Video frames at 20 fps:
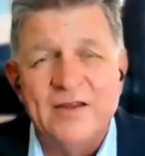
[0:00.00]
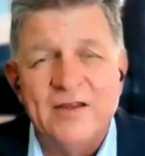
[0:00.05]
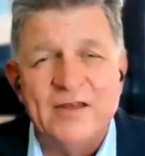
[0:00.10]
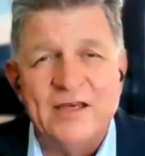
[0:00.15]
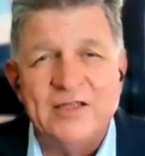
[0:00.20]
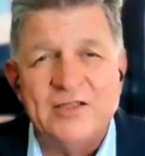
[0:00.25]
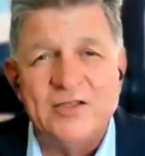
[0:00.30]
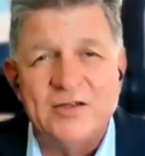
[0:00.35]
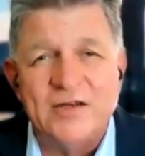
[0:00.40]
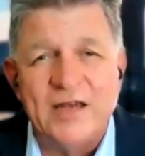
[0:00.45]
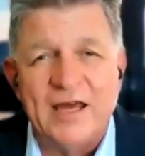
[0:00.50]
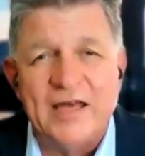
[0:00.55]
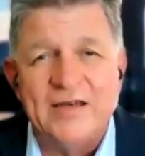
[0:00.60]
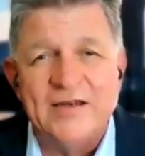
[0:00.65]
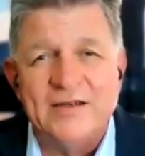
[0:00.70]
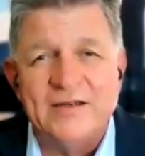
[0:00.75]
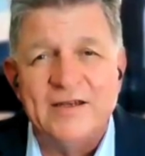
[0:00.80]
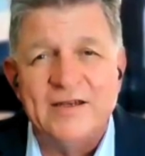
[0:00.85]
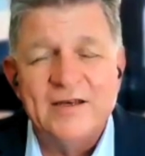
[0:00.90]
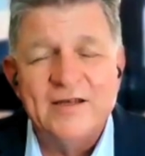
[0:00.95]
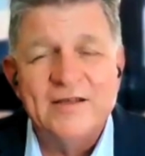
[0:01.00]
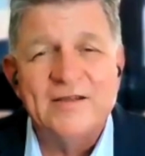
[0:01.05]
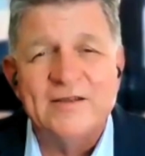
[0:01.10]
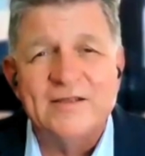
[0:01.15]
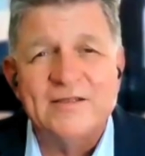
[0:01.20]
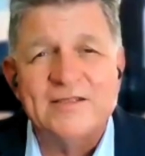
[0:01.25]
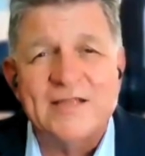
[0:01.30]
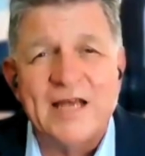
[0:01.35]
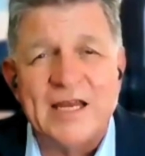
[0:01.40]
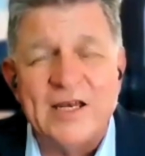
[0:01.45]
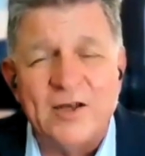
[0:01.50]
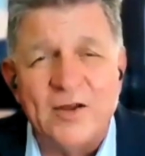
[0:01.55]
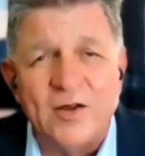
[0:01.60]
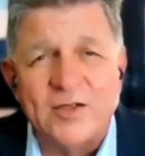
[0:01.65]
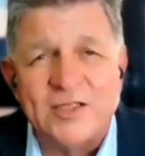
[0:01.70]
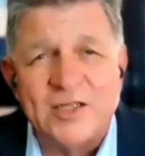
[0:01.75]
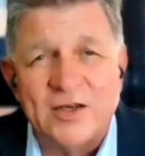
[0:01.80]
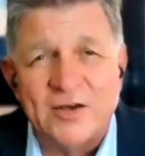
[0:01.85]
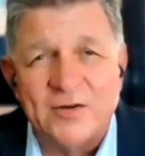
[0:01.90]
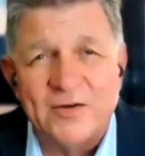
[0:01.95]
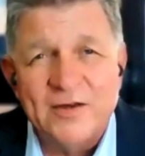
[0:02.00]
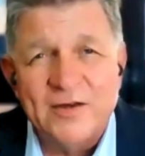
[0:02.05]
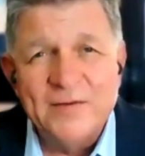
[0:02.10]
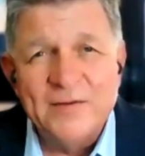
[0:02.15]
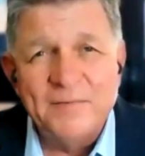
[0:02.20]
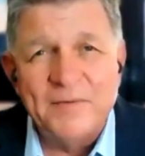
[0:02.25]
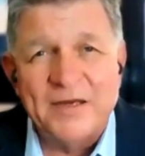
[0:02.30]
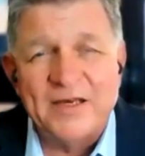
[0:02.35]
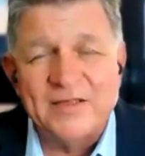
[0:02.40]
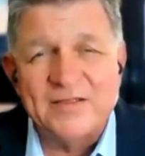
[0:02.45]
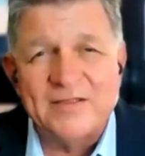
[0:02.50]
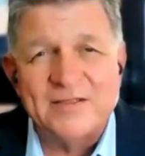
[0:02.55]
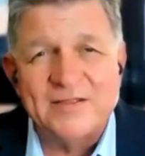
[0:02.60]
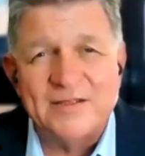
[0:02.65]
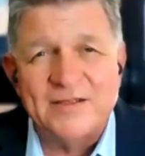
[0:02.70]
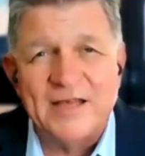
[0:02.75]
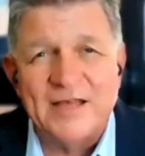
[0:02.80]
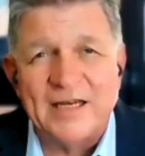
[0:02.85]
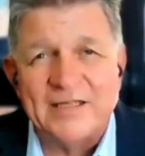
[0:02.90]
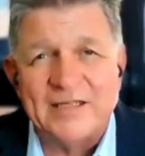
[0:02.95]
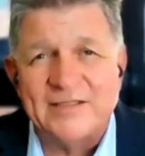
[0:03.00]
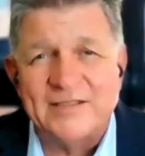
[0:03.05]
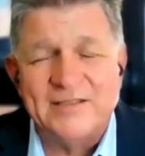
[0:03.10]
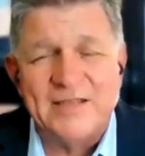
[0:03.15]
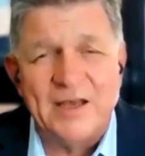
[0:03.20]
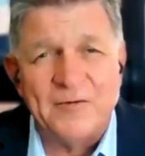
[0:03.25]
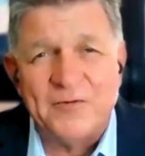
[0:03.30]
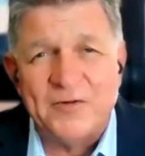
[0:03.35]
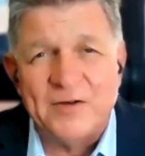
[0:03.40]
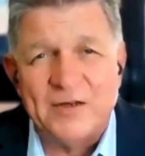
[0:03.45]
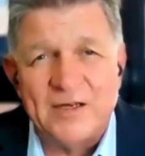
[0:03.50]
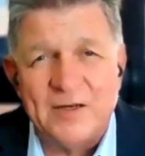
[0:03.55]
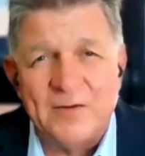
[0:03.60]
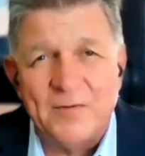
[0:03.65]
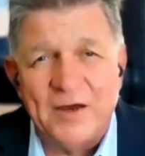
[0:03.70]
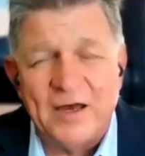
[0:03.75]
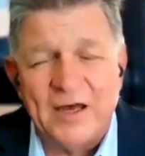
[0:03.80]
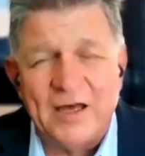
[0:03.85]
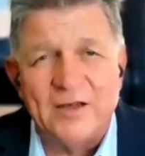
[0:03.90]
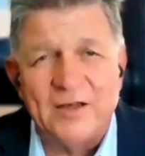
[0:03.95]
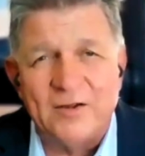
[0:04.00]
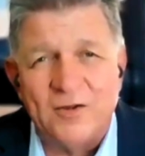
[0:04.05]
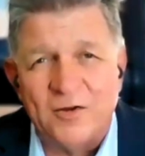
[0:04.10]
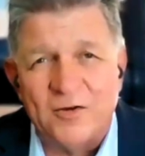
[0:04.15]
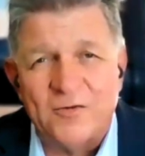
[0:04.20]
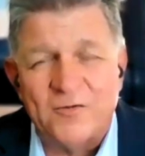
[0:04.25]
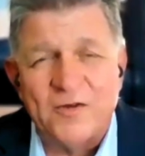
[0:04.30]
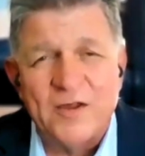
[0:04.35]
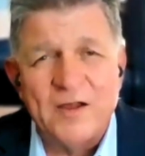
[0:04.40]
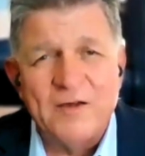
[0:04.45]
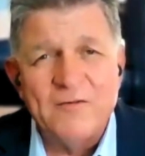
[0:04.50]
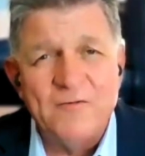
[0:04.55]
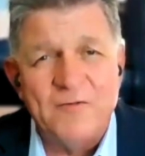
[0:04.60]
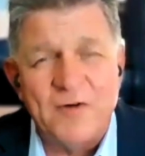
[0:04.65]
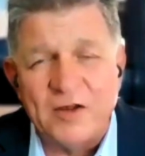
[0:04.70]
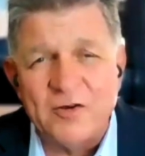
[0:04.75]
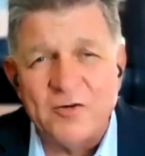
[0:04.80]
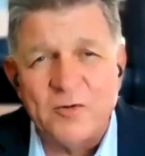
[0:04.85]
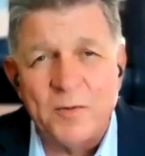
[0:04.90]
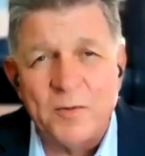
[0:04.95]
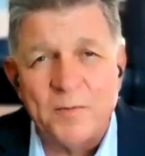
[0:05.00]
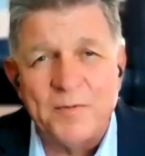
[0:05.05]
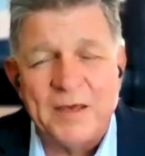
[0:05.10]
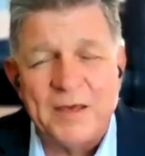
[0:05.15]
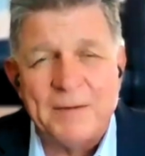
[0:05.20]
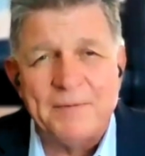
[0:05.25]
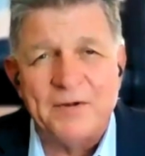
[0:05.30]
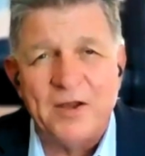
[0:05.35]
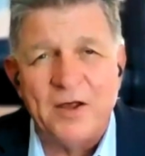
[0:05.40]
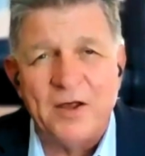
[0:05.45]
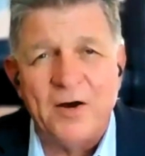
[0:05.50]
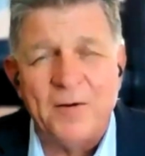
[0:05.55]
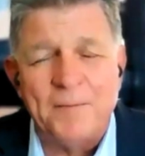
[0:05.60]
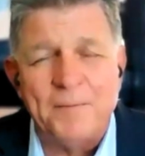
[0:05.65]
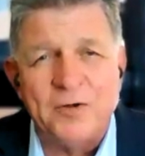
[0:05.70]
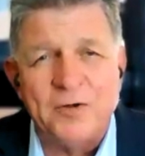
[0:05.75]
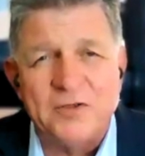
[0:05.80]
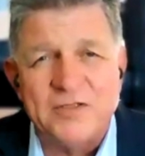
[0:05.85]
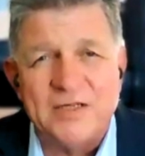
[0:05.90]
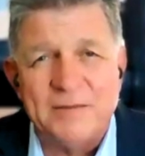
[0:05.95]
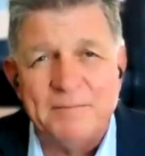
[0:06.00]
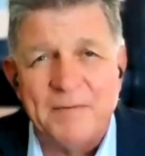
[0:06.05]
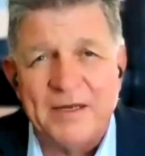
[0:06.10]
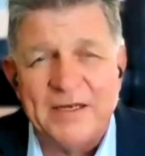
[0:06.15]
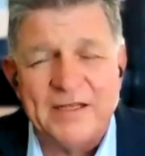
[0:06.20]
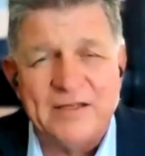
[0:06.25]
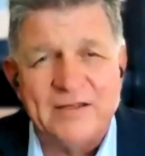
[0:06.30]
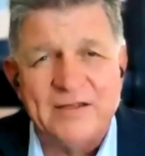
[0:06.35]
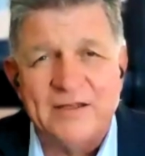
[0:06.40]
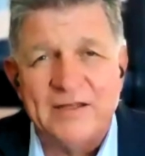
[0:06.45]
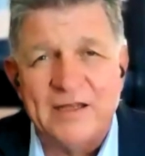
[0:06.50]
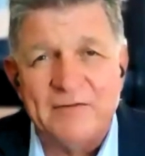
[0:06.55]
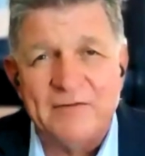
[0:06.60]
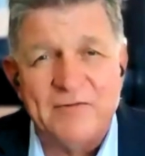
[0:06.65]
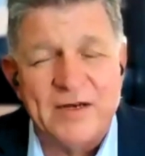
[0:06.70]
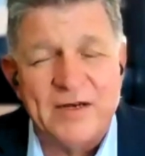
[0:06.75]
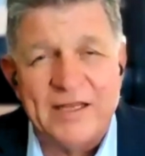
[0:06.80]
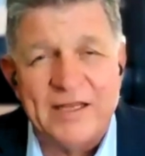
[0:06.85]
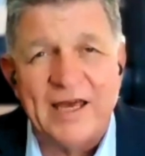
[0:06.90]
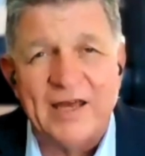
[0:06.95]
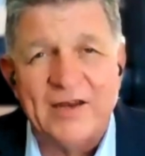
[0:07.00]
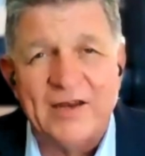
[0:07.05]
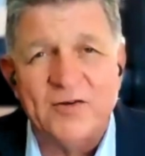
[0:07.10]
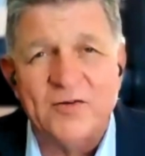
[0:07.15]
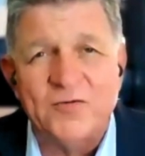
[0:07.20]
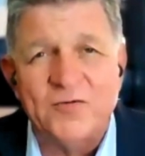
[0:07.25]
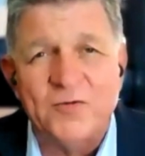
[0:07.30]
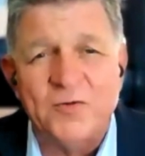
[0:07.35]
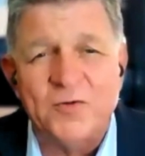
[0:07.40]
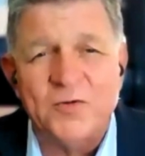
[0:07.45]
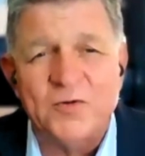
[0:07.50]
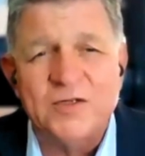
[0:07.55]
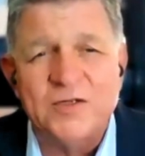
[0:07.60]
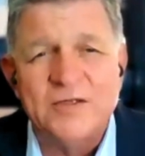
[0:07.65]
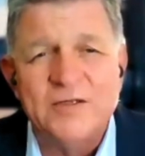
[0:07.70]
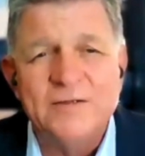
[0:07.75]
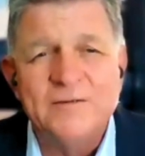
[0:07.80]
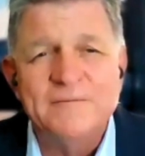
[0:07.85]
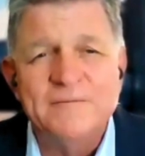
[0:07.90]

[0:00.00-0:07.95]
They should end the state lotto, because that is definitely where a lot of vulnerable people are putting money that they really cannot afford.